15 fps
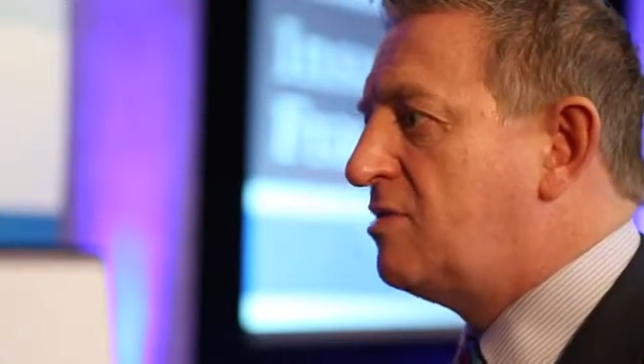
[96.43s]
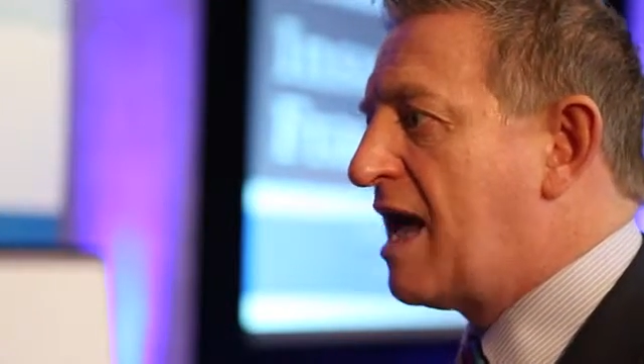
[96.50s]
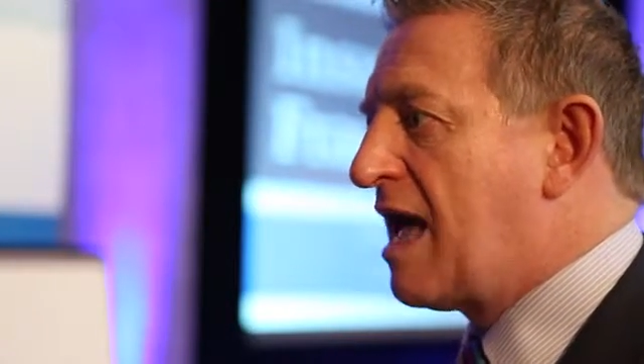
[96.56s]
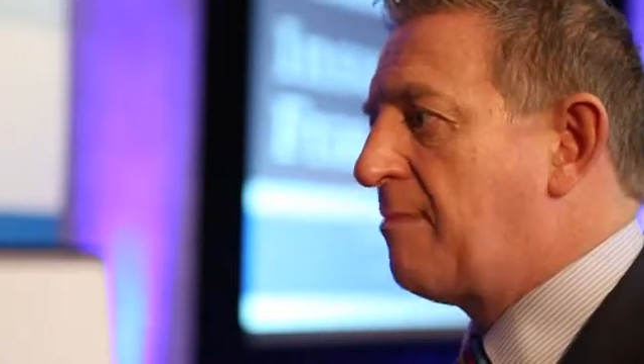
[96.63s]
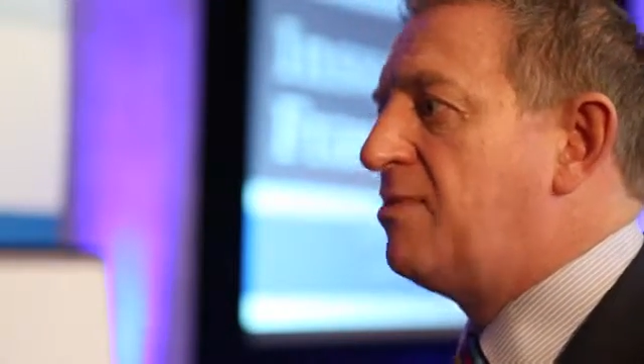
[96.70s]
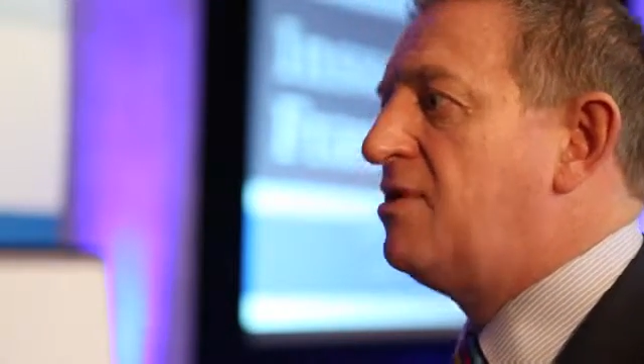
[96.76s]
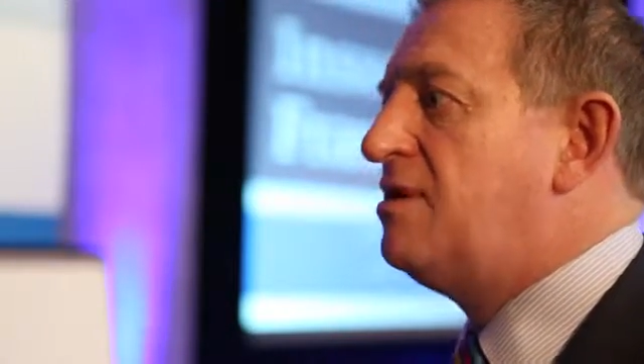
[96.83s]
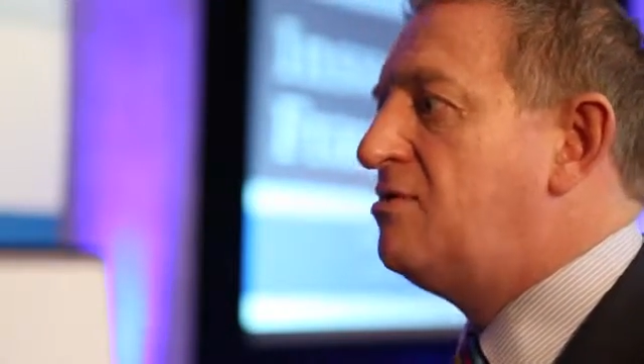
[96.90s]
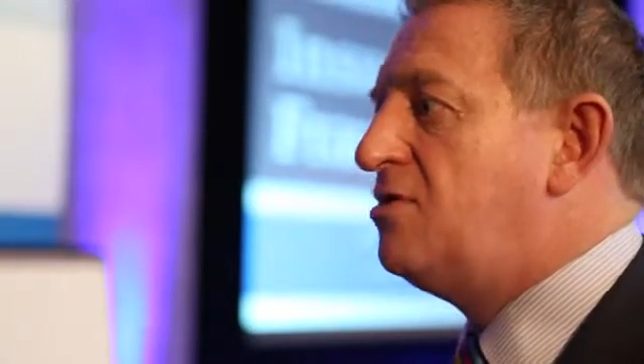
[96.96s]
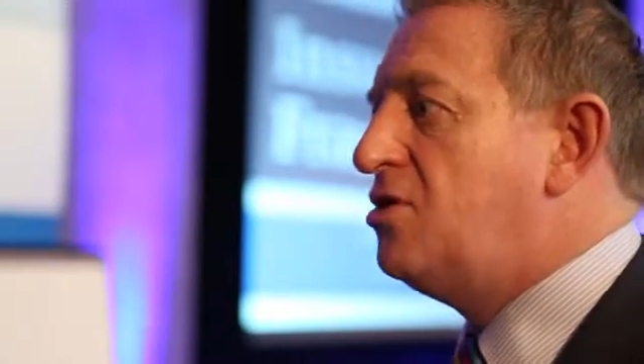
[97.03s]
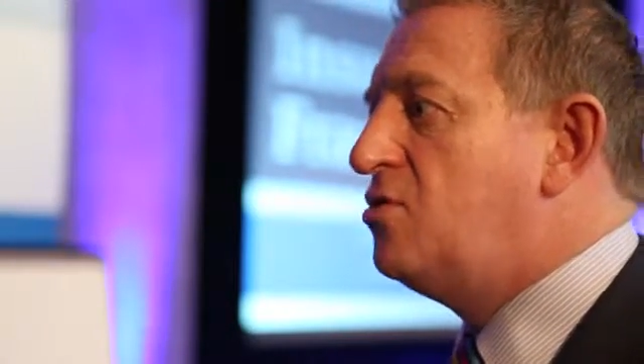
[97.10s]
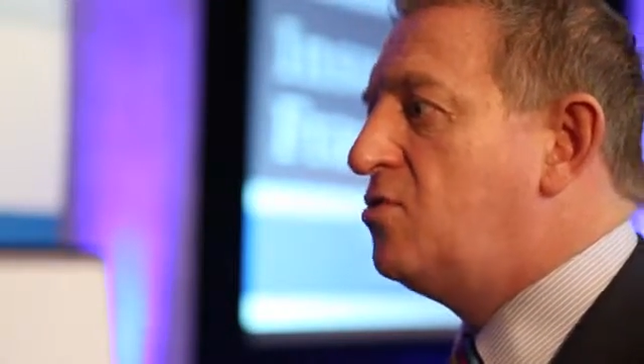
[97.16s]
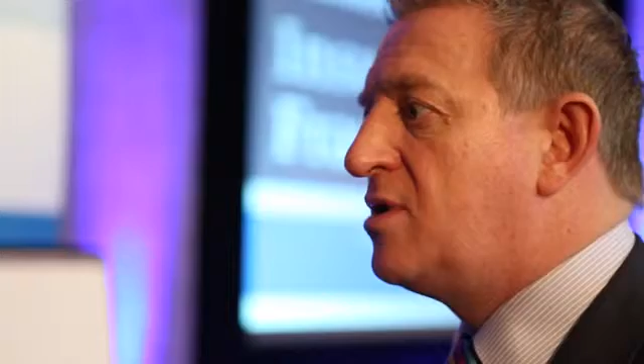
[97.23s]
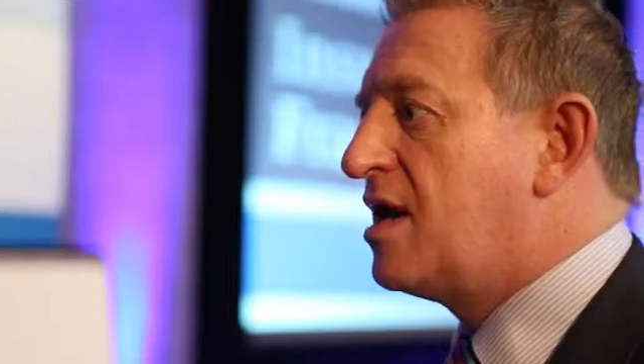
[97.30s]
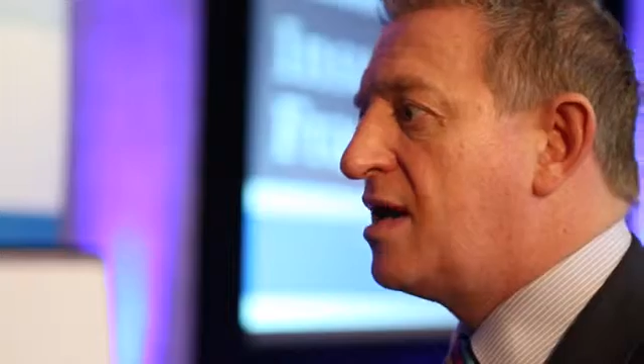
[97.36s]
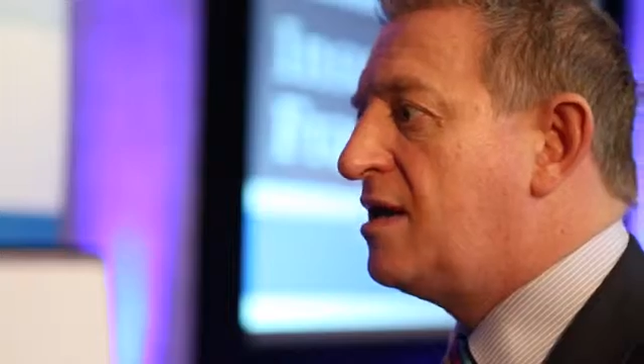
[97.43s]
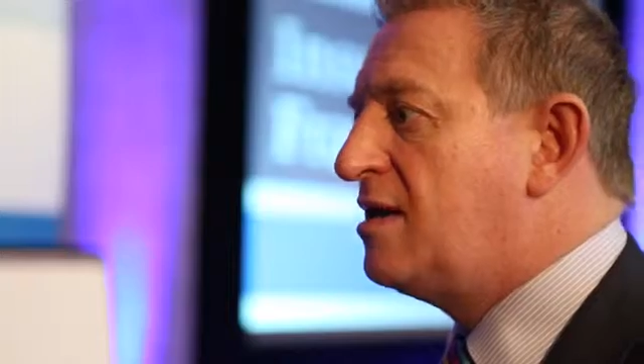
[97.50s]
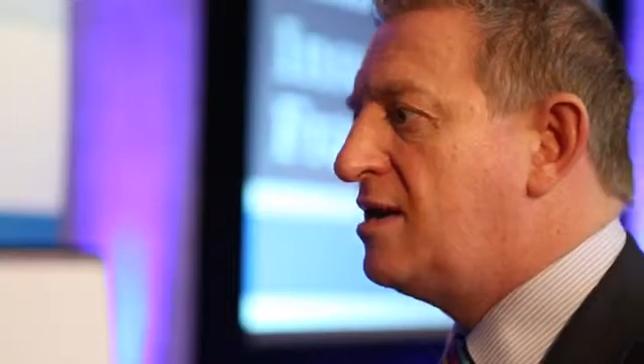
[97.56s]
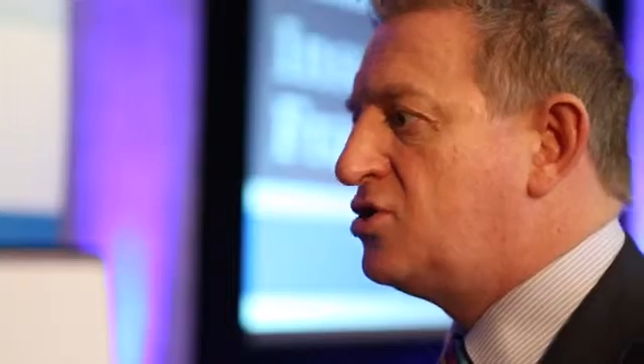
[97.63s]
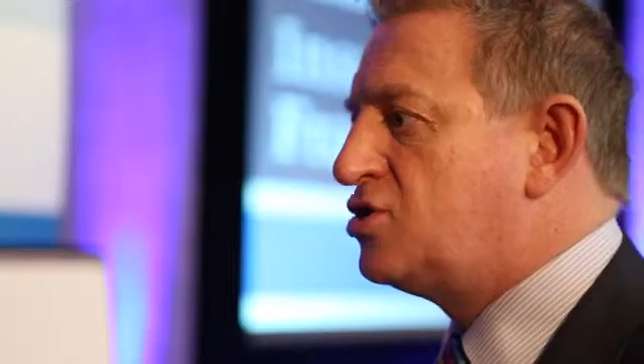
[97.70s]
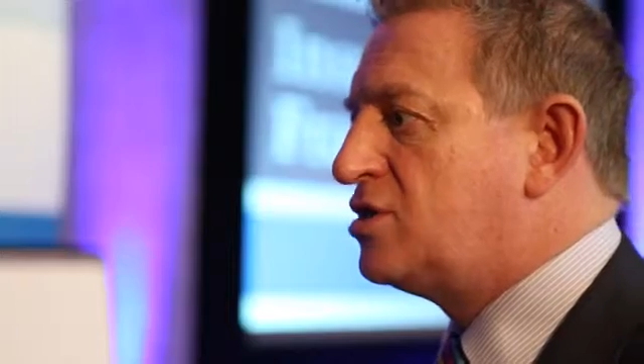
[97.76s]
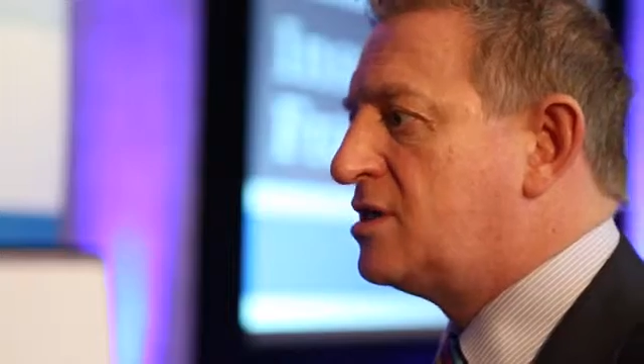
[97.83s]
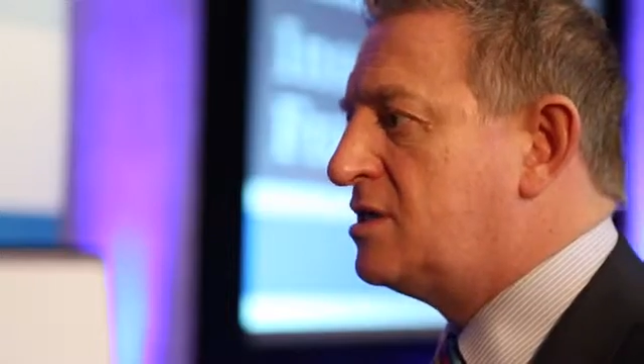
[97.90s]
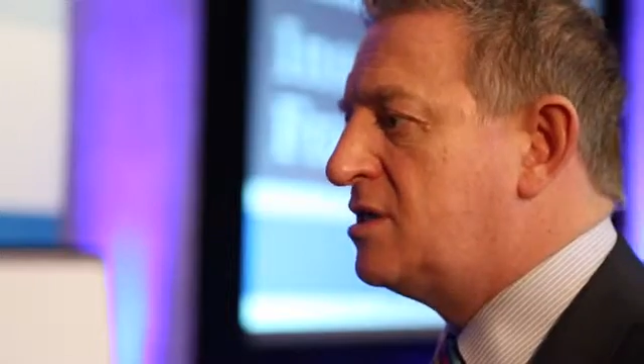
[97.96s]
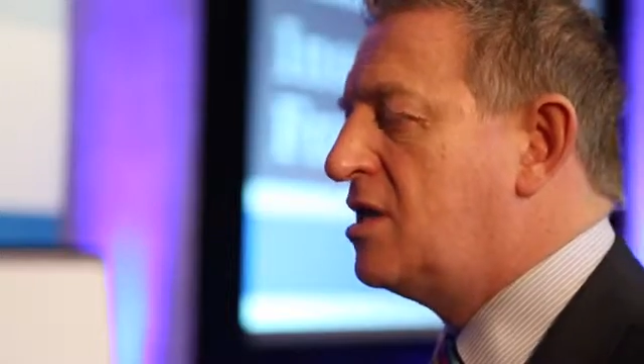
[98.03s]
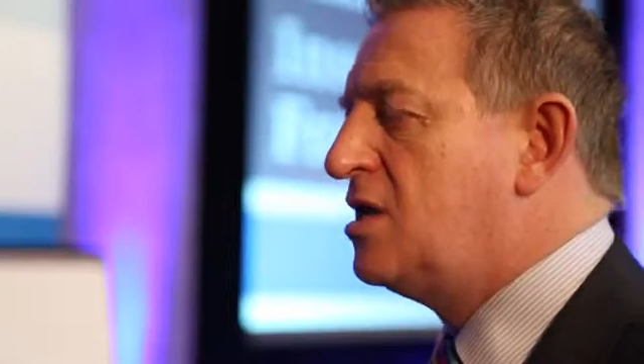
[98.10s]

happen in the UK initially.